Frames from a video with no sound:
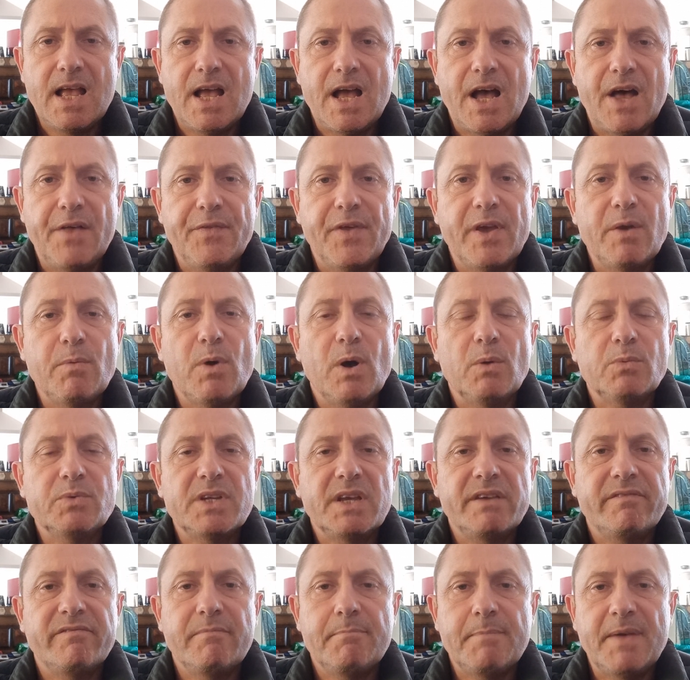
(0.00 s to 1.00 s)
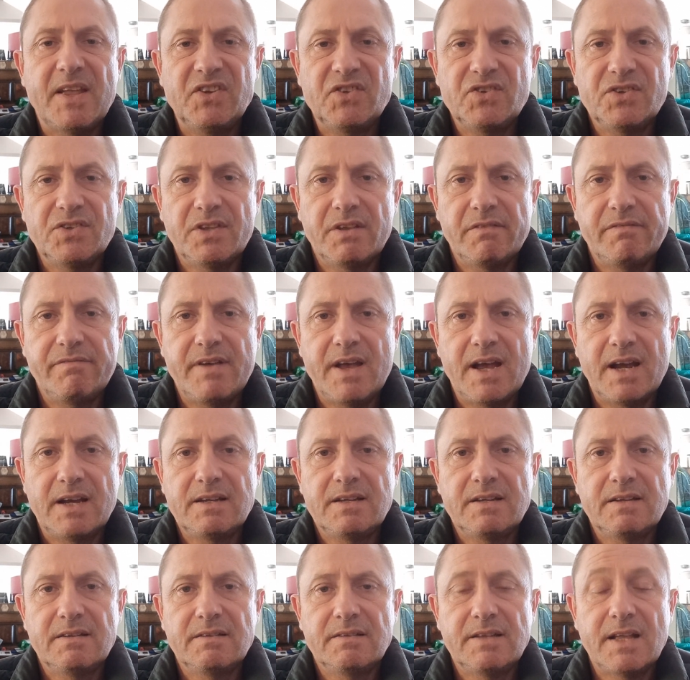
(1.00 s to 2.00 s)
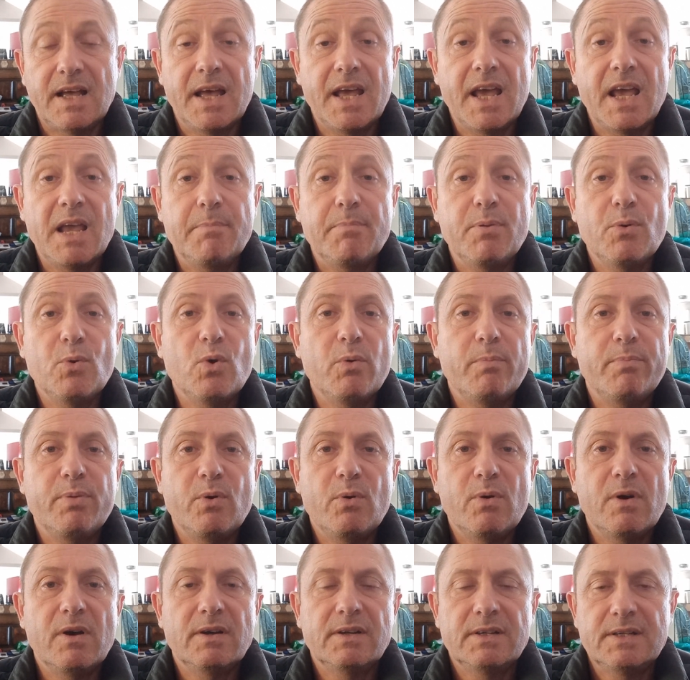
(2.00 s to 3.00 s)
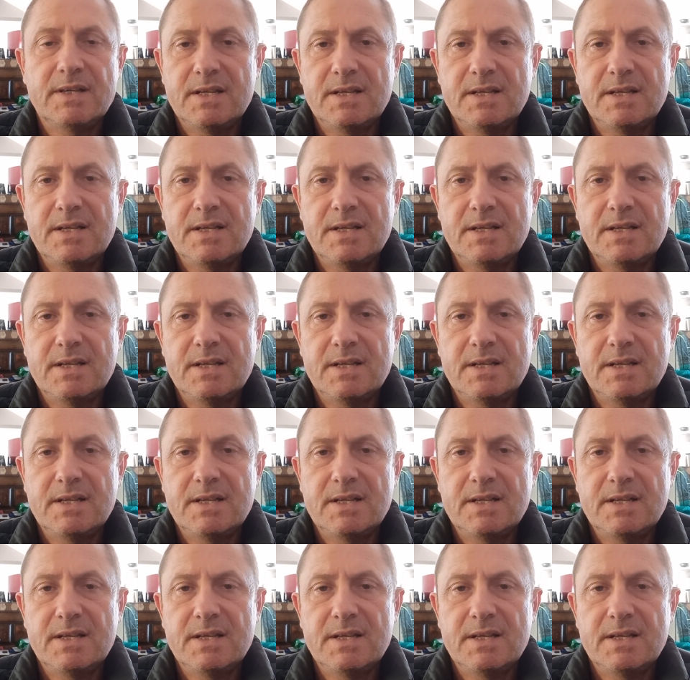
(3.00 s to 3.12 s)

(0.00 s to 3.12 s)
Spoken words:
And they won't even mention the fact that Hepuapua,